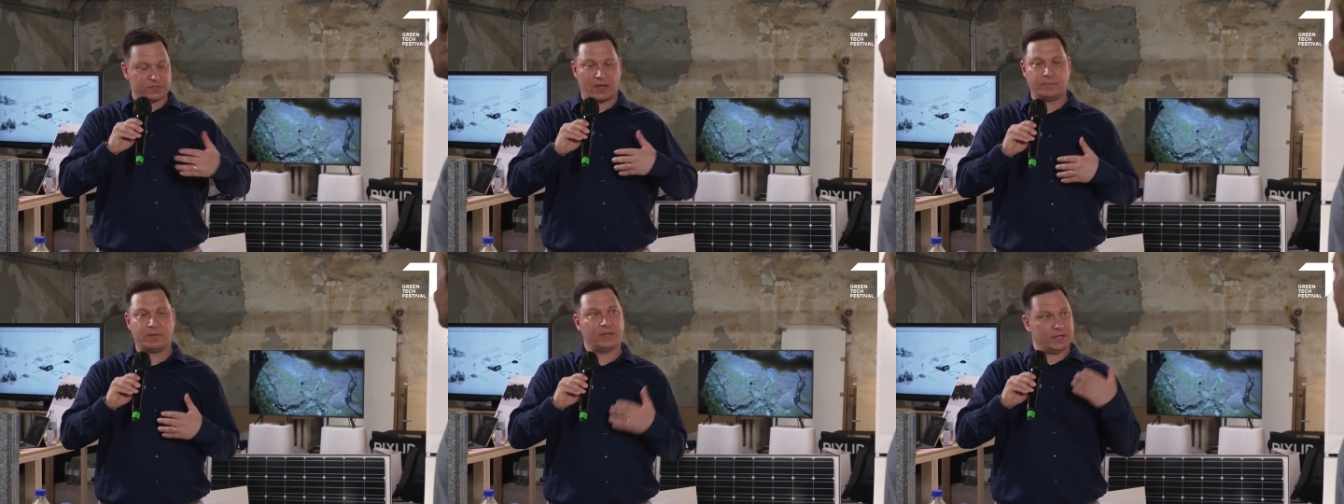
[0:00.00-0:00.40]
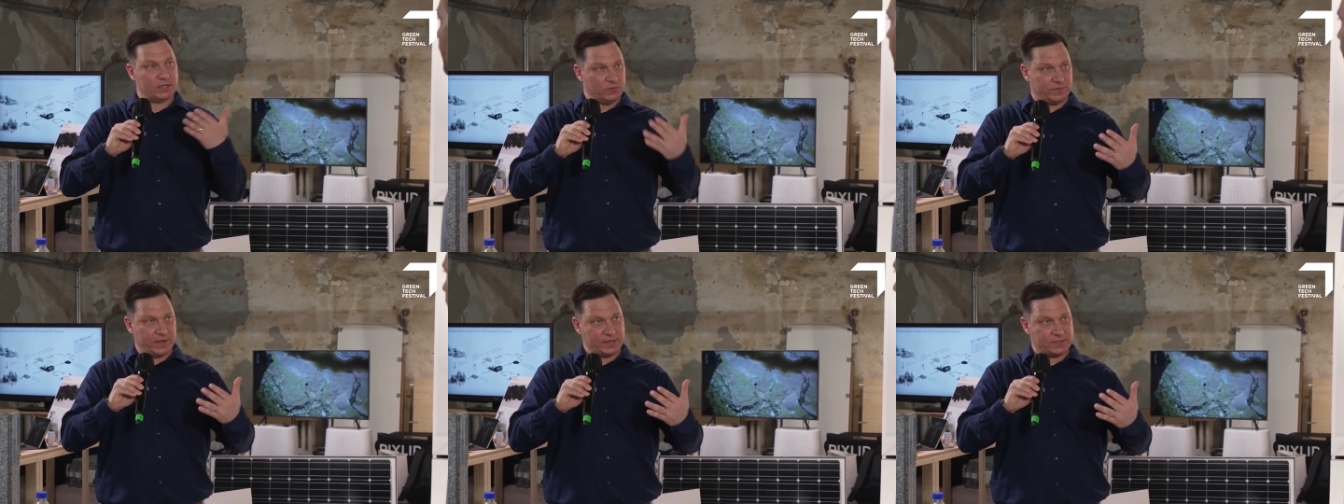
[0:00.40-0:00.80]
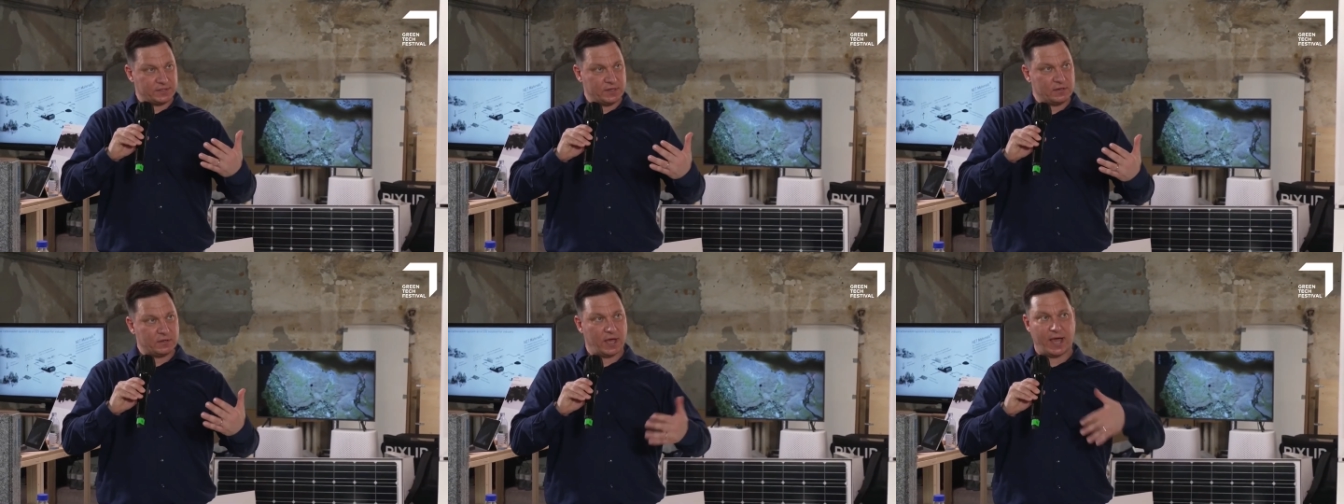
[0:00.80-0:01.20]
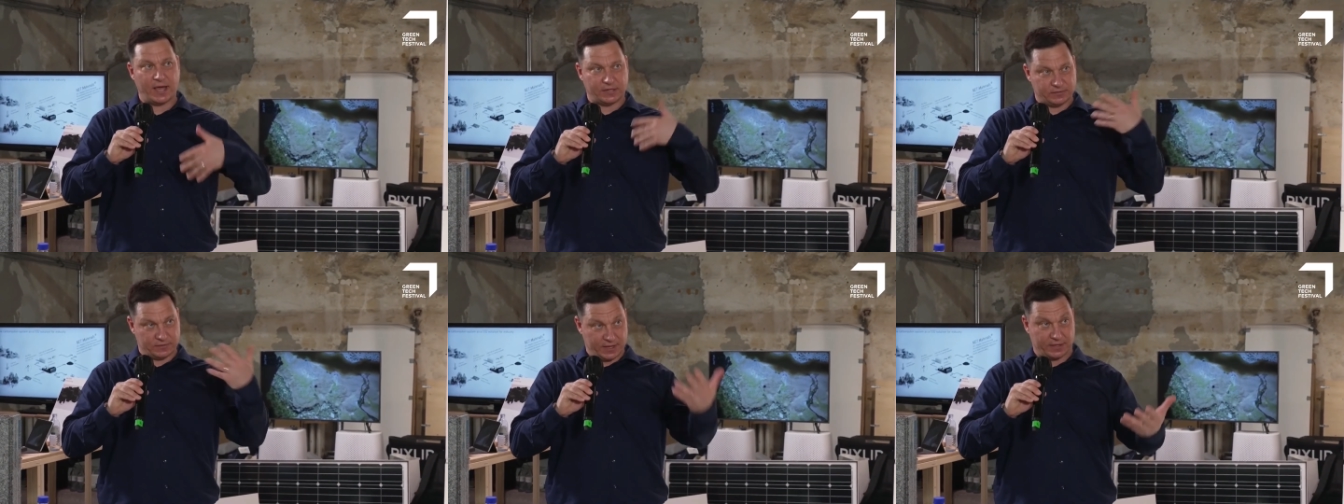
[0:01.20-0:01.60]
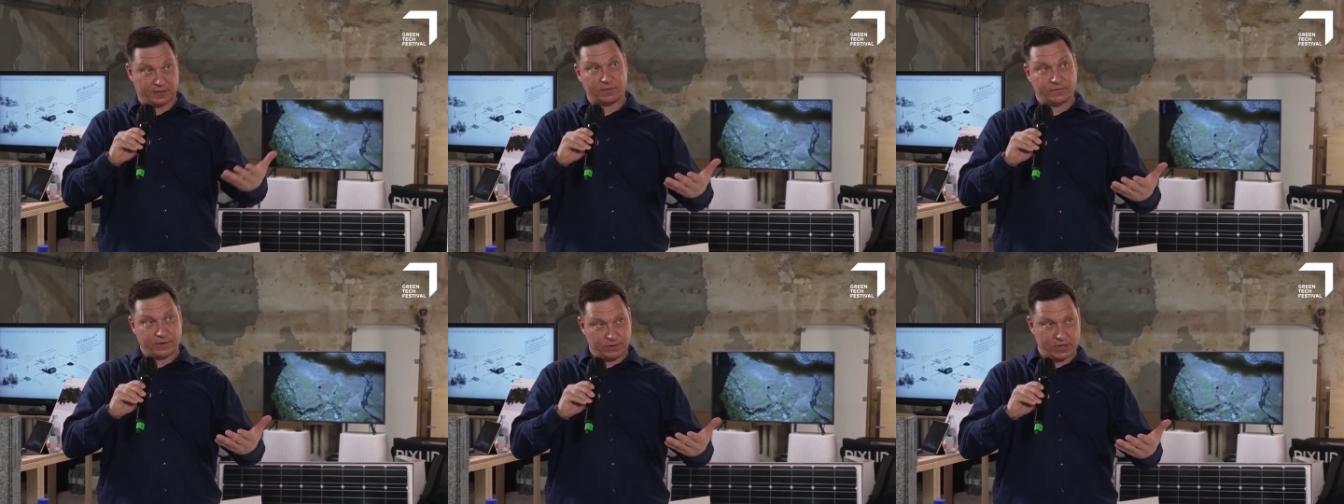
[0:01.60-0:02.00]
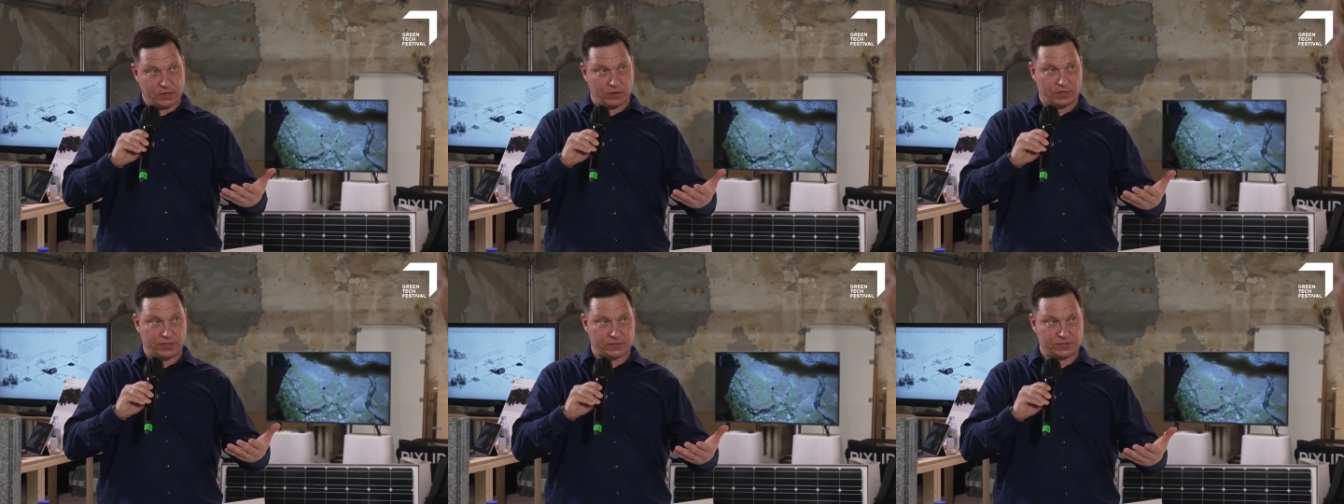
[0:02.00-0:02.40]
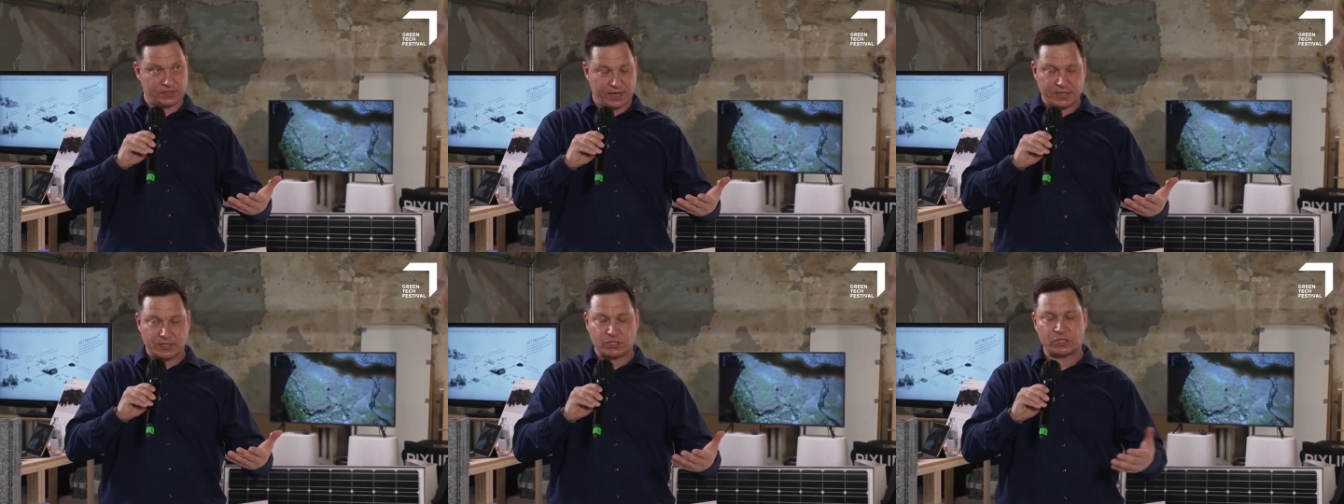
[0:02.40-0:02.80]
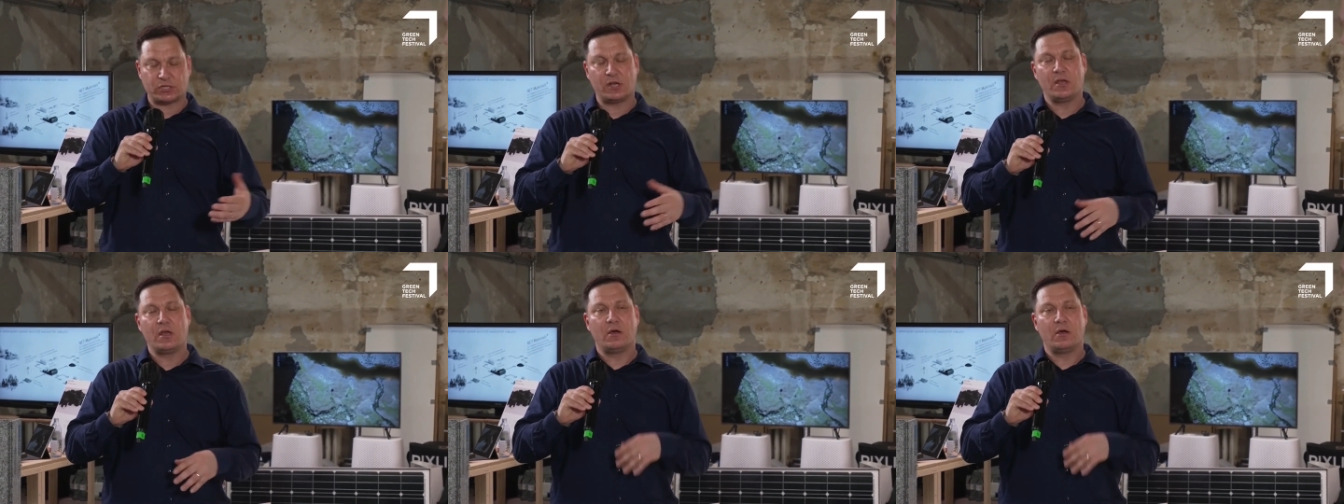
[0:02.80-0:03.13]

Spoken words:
I'm an innovator at the very early stage,